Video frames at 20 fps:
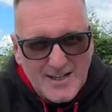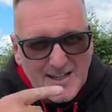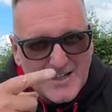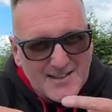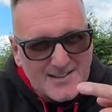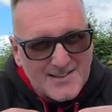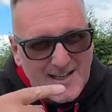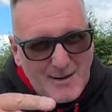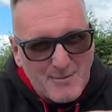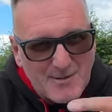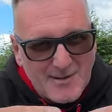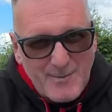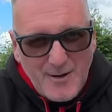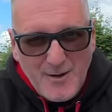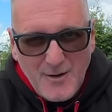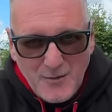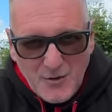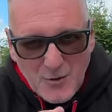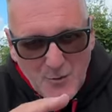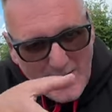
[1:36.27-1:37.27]
Same as
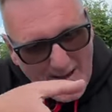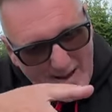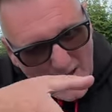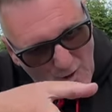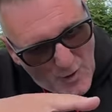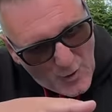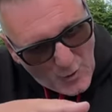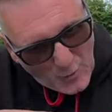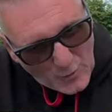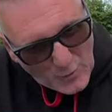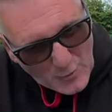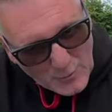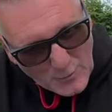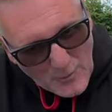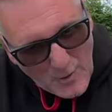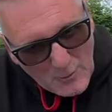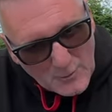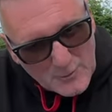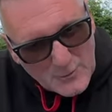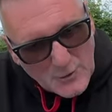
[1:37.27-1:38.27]
my underwear, all
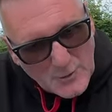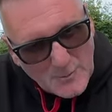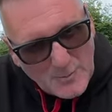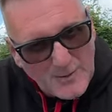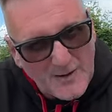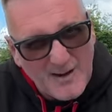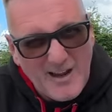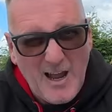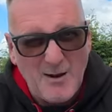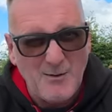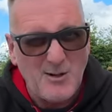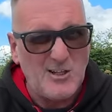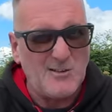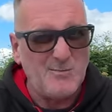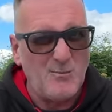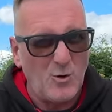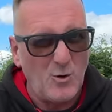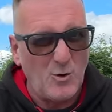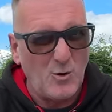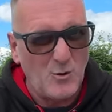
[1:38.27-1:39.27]
rolled up, only
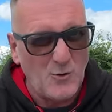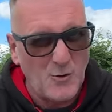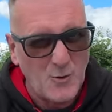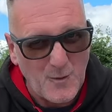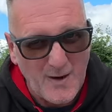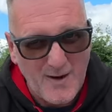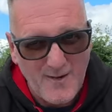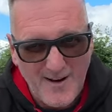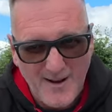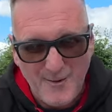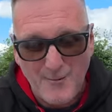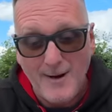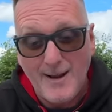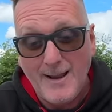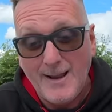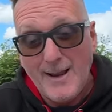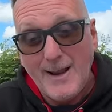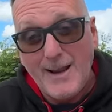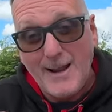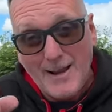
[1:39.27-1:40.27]
small underwear anyway.
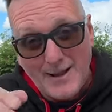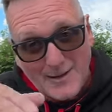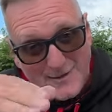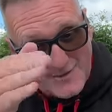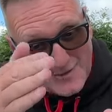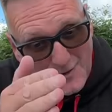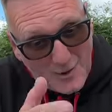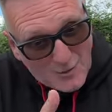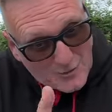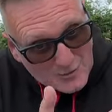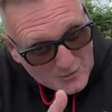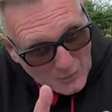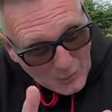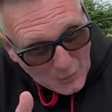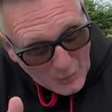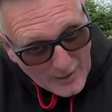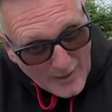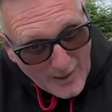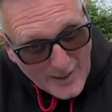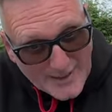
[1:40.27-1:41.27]
Uh, socks,
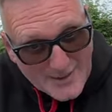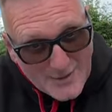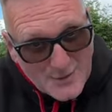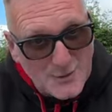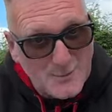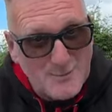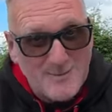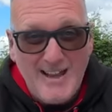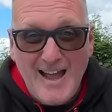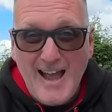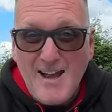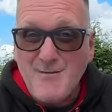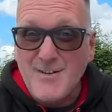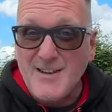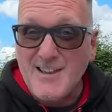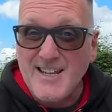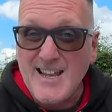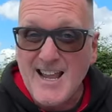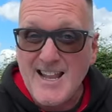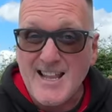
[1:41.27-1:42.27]
all lined up, get
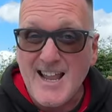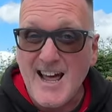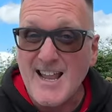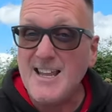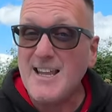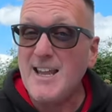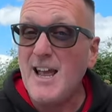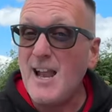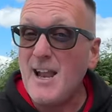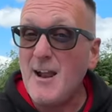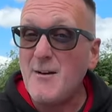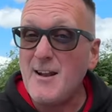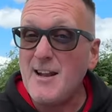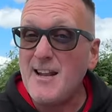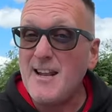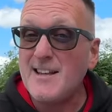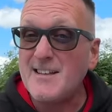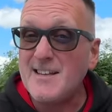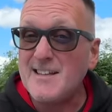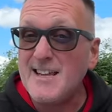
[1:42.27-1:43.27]
everything in then, and only
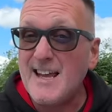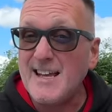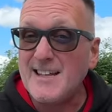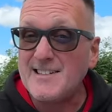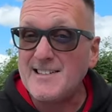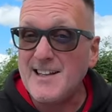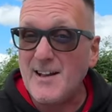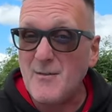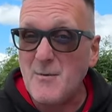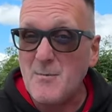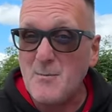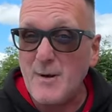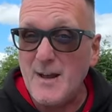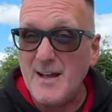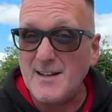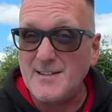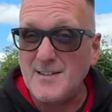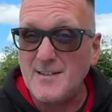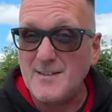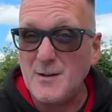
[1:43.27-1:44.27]
need to take seven
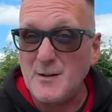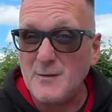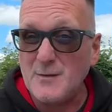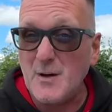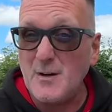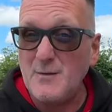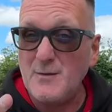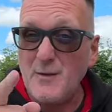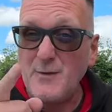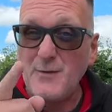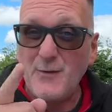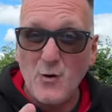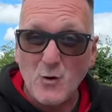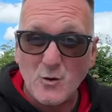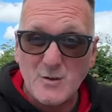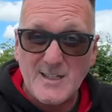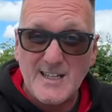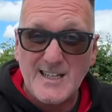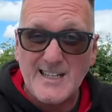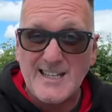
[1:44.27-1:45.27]
pairs of stuff, going for
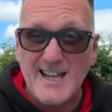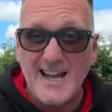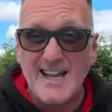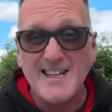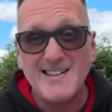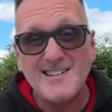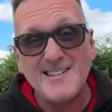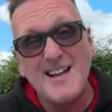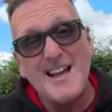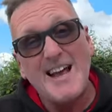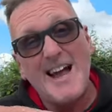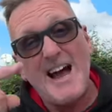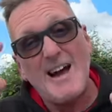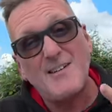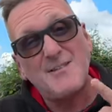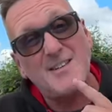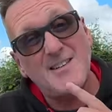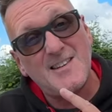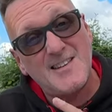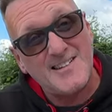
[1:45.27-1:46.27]
fourteen days.
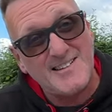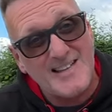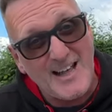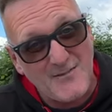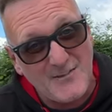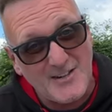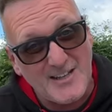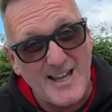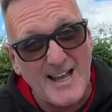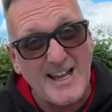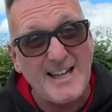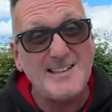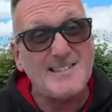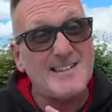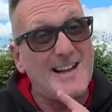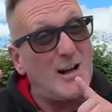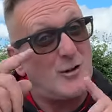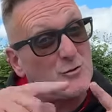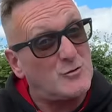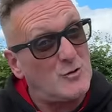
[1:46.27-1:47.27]
After the seven days,
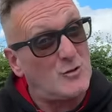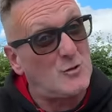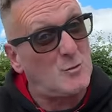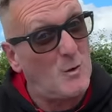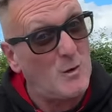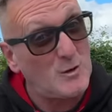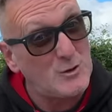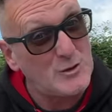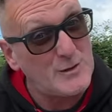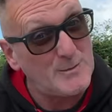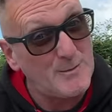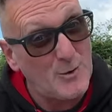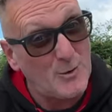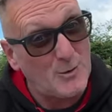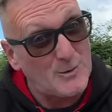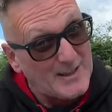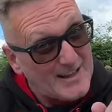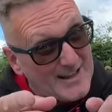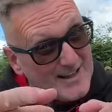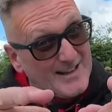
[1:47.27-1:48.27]
I'll just wash them
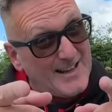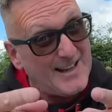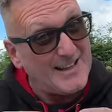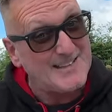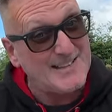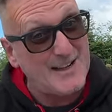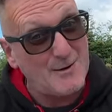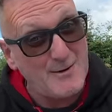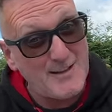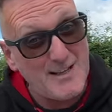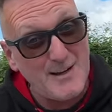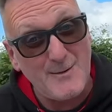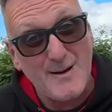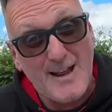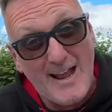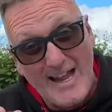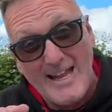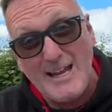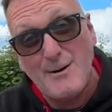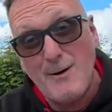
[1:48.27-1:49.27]
all. That's how I do it.
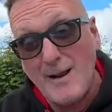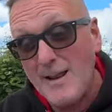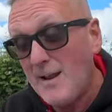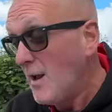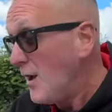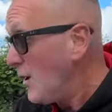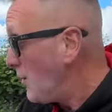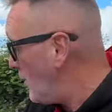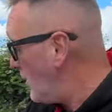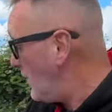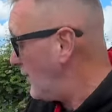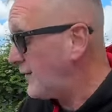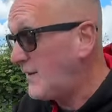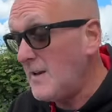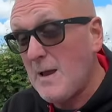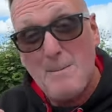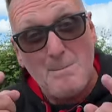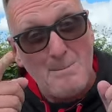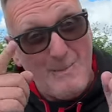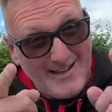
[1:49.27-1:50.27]
Anyway, we're off
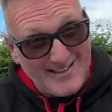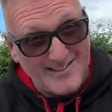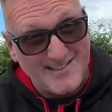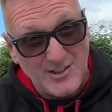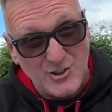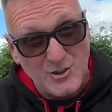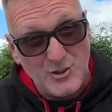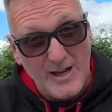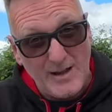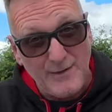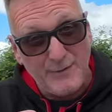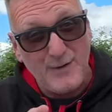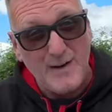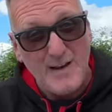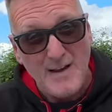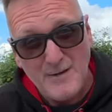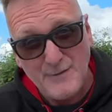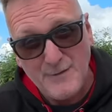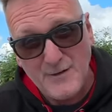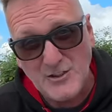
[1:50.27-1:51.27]
to Master Chef
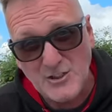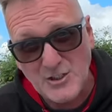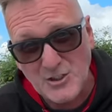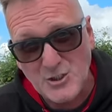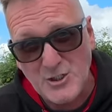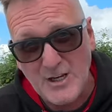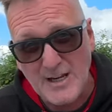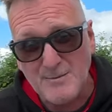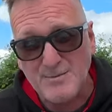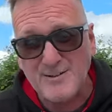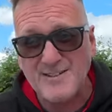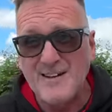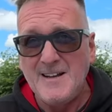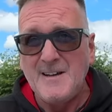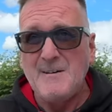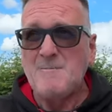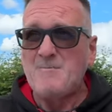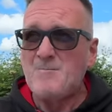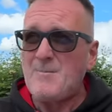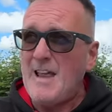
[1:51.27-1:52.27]
Fish and Chips.
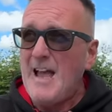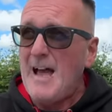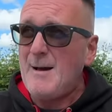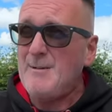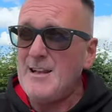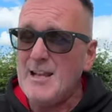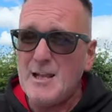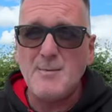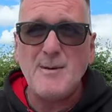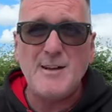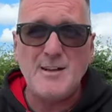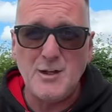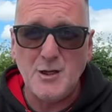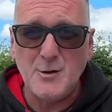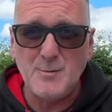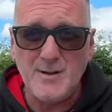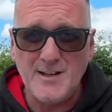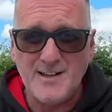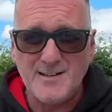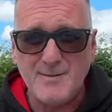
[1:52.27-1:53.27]
I'm a little bit
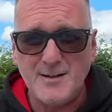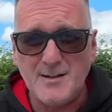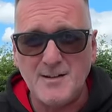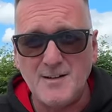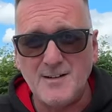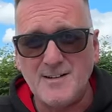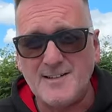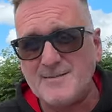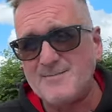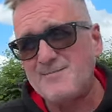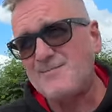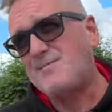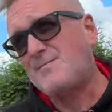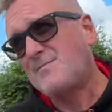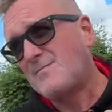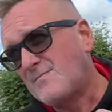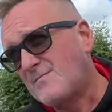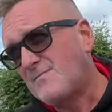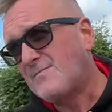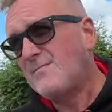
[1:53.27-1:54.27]
dubious because
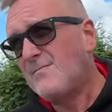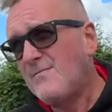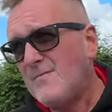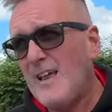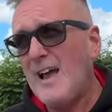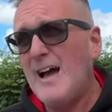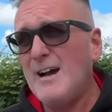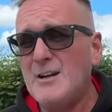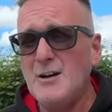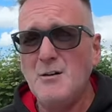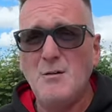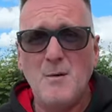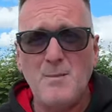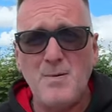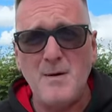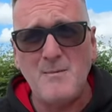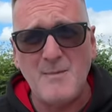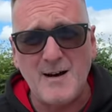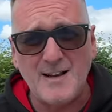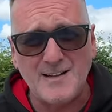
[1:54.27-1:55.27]
I grew up
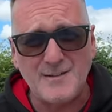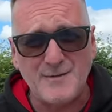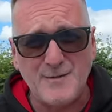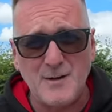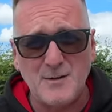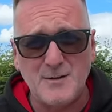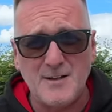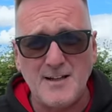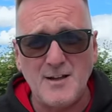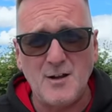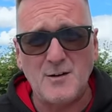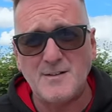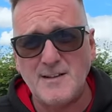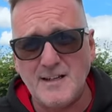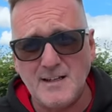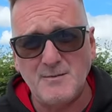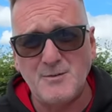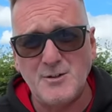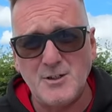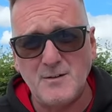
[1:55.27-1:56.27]
in Mansfield in
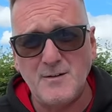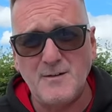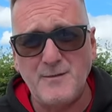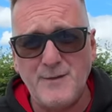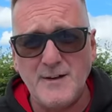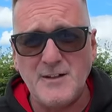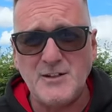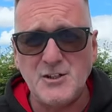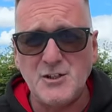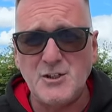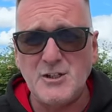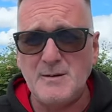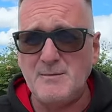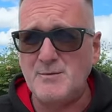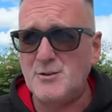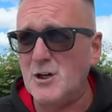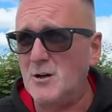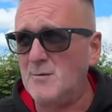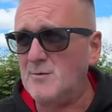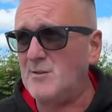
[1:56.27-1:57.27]
Nottinghamshire, and fish and chip
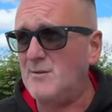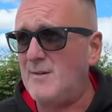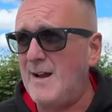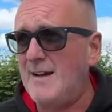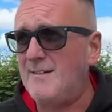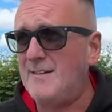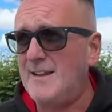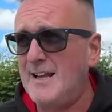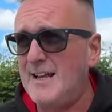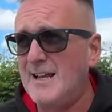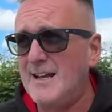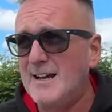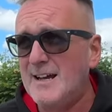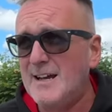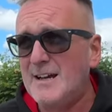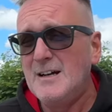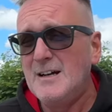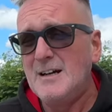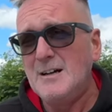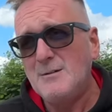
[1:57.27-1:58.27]
shops around here,
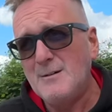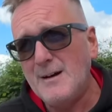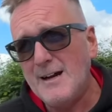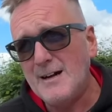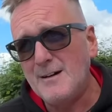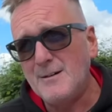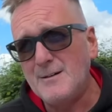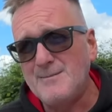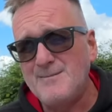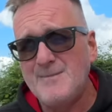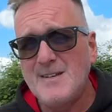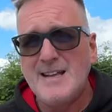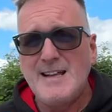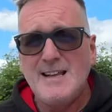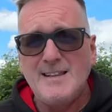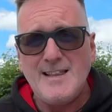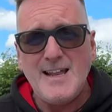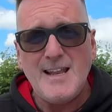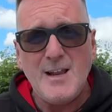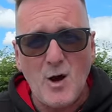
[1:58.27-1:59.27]
well,
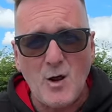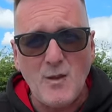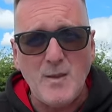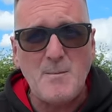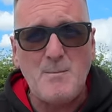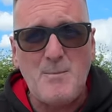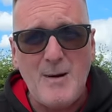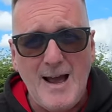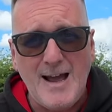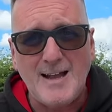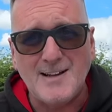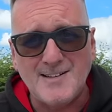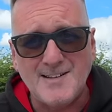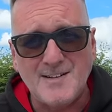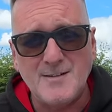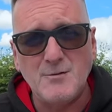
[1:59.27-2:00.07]
they're not the best.